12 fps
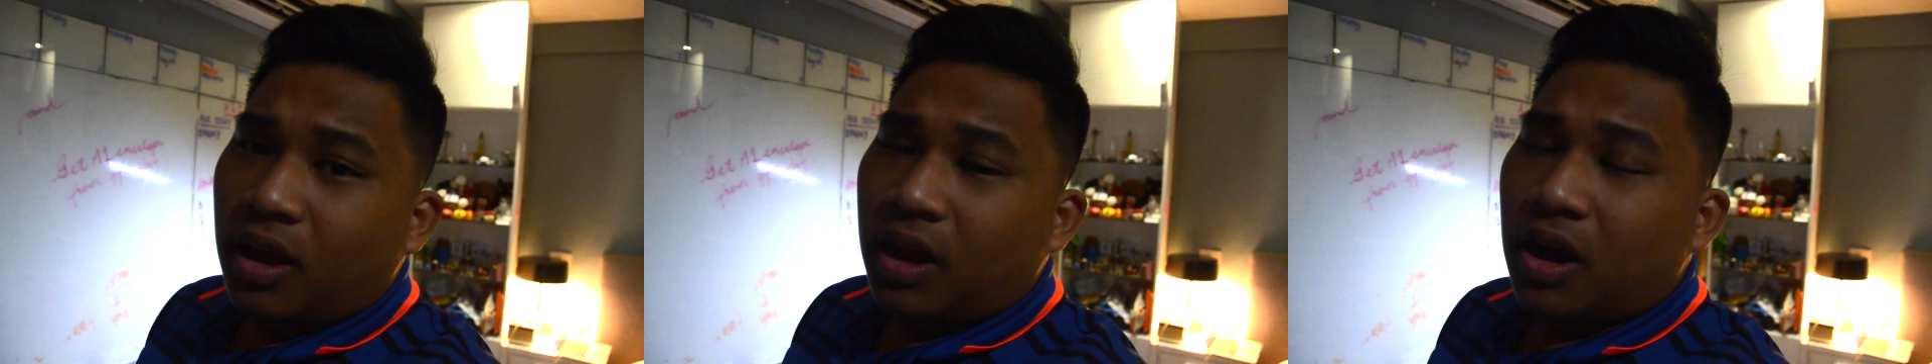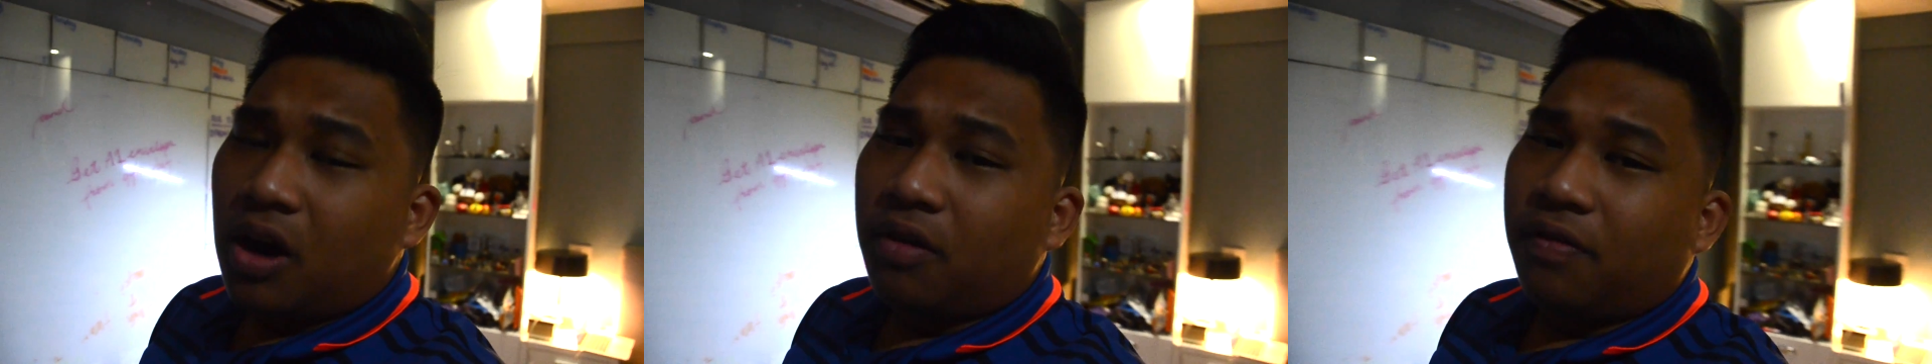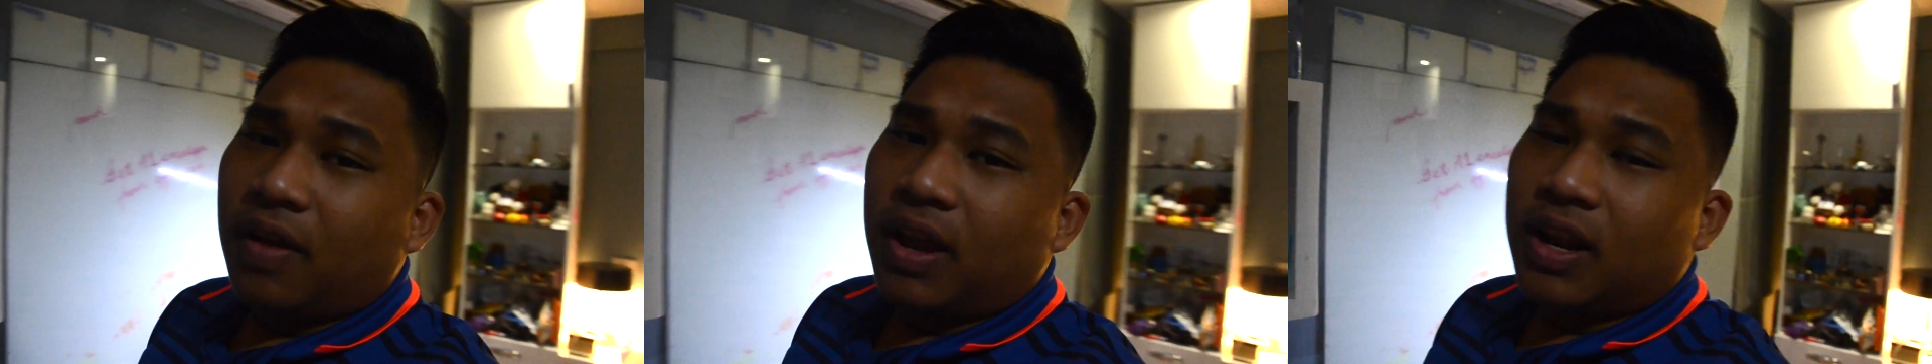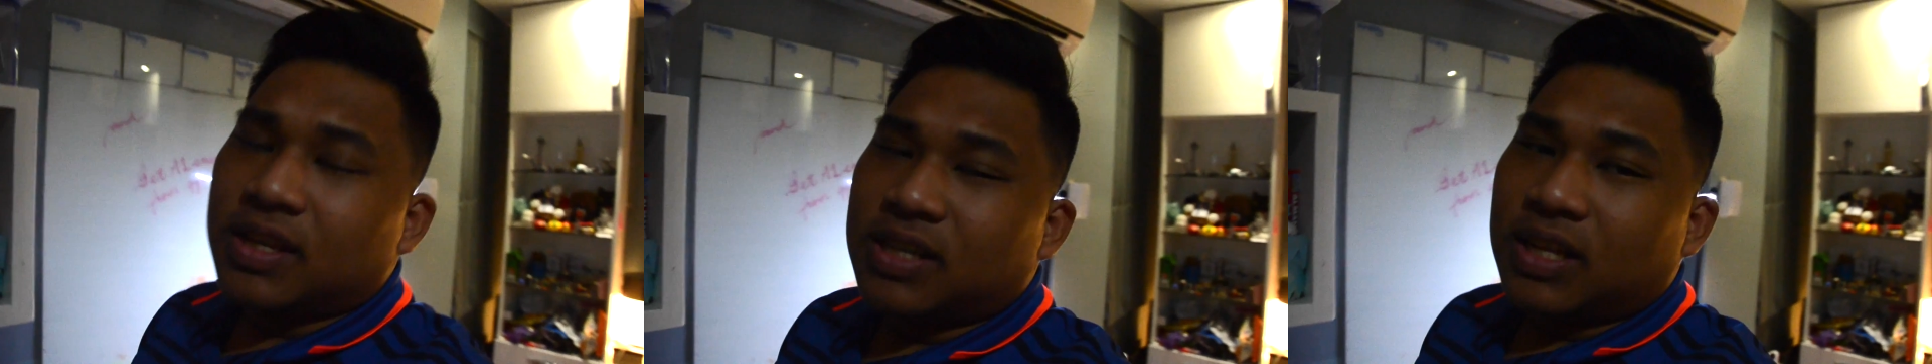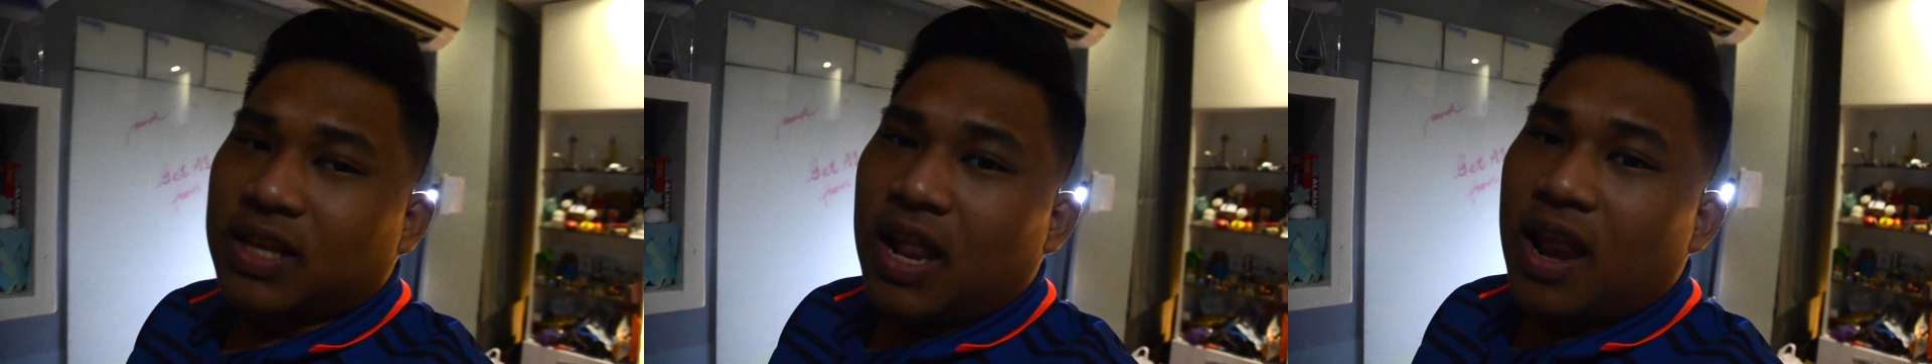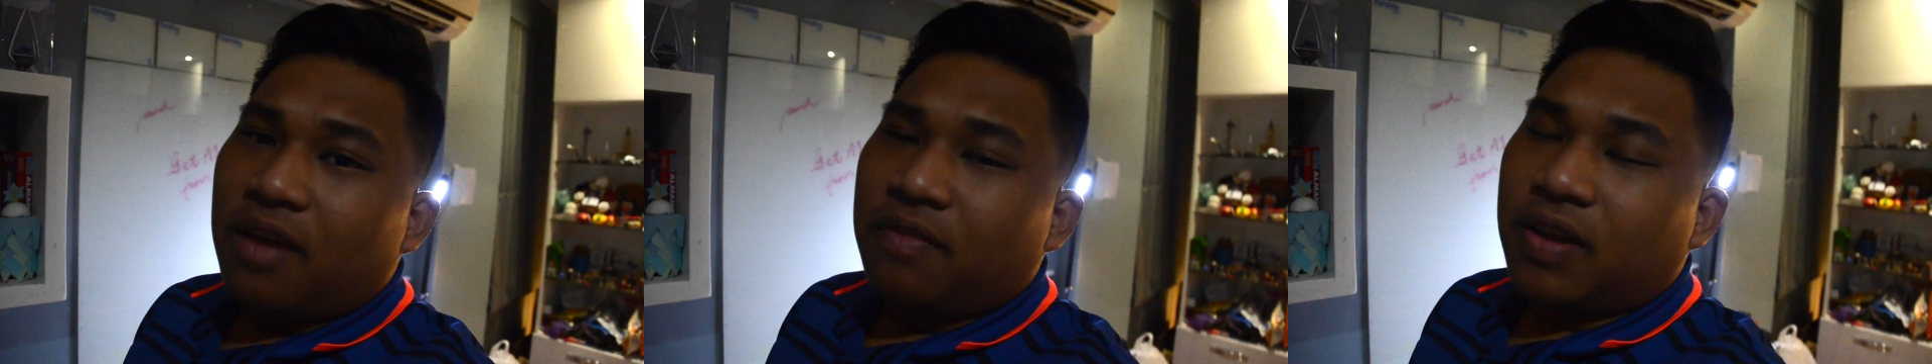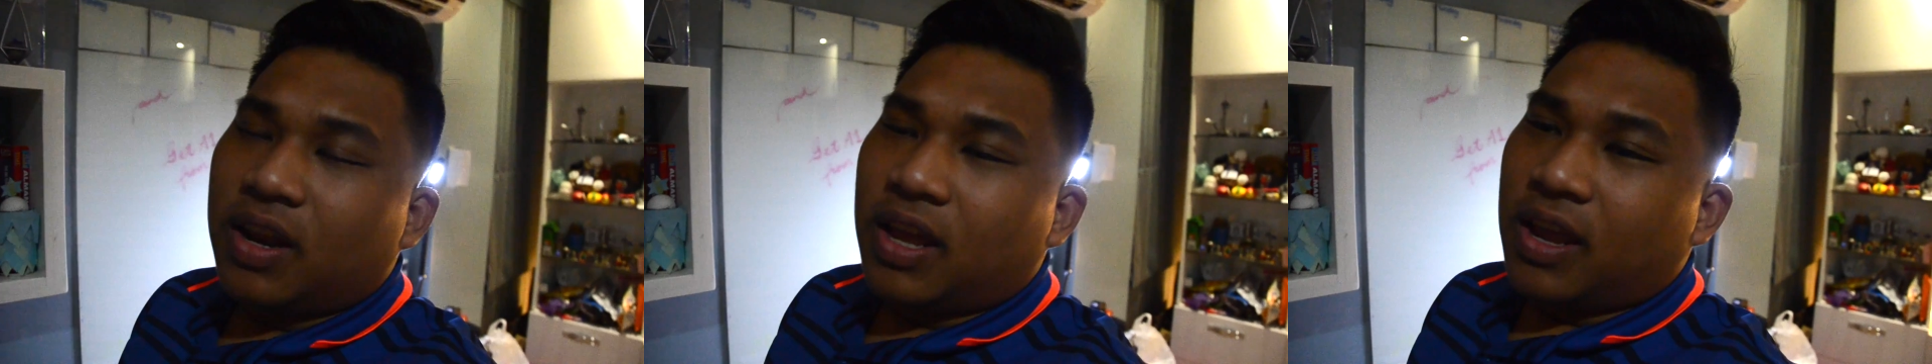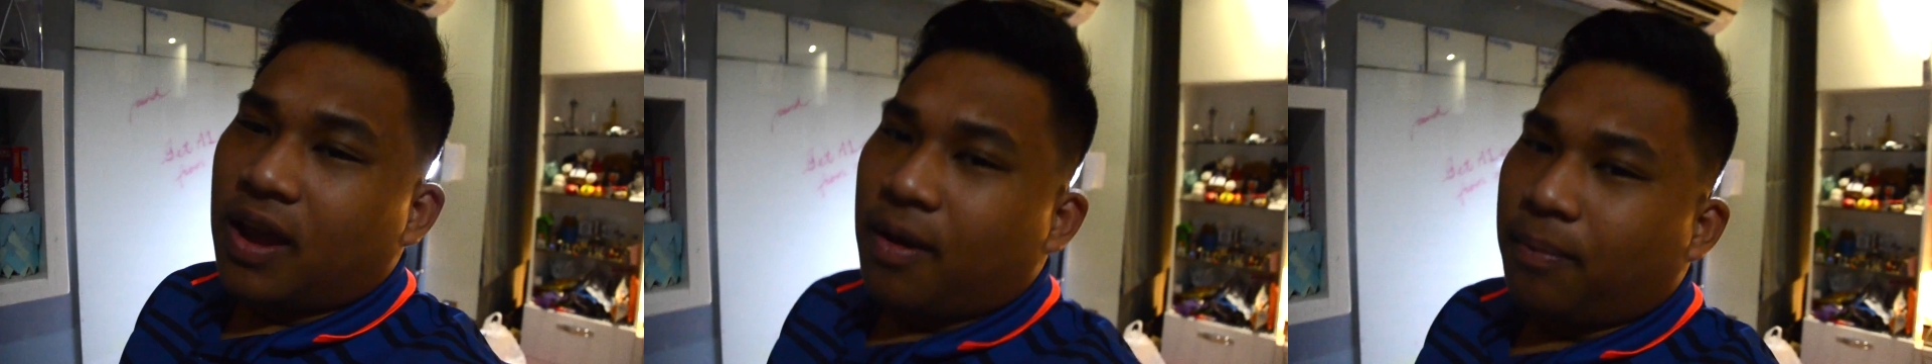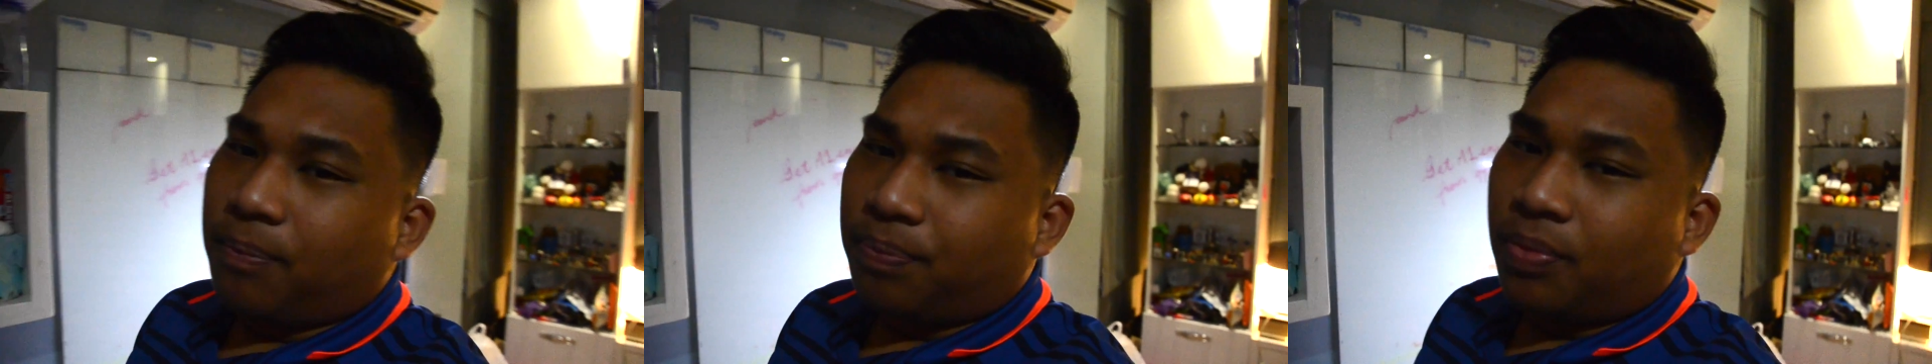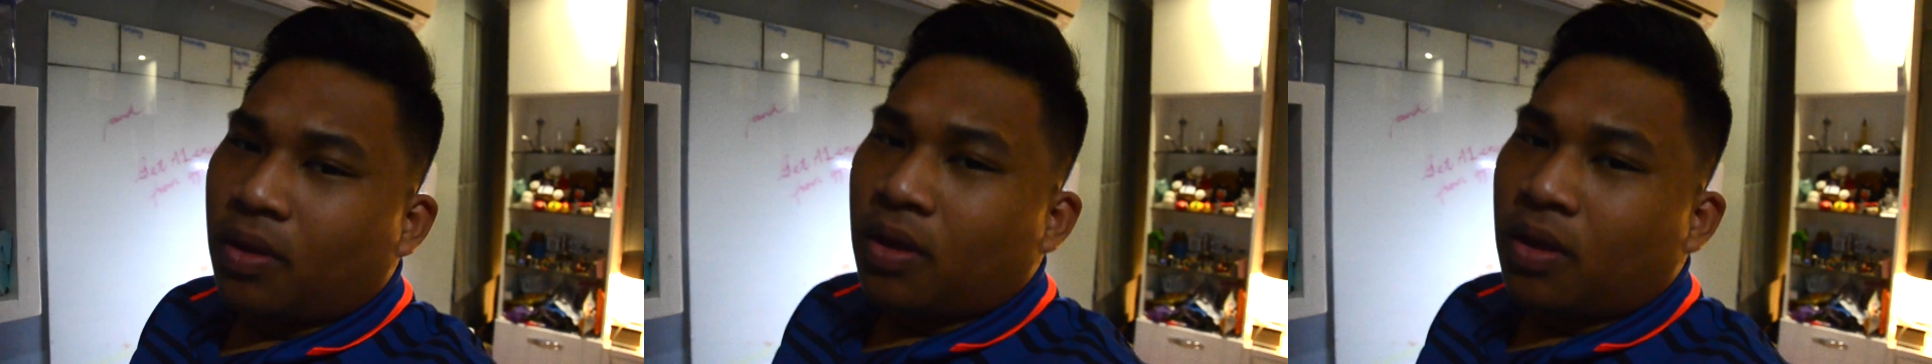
and our flight is at 11 a.m.